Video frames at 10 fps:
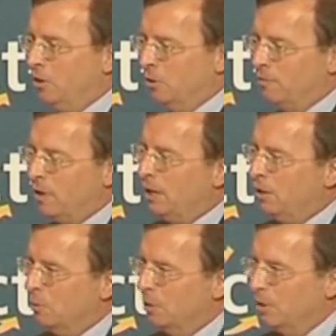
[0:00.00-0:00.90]
you'll find
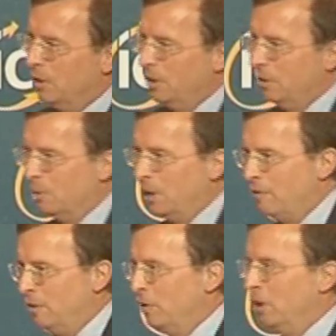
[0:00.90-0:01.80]
that we're
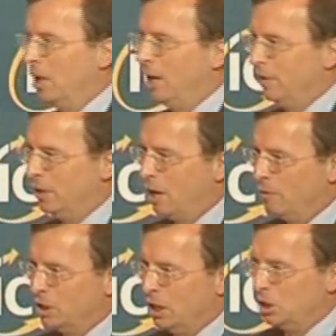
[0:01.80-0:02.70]
having a very lively
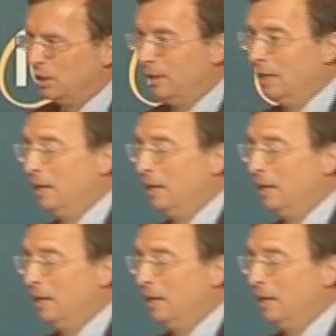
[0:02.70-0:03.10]
conversation.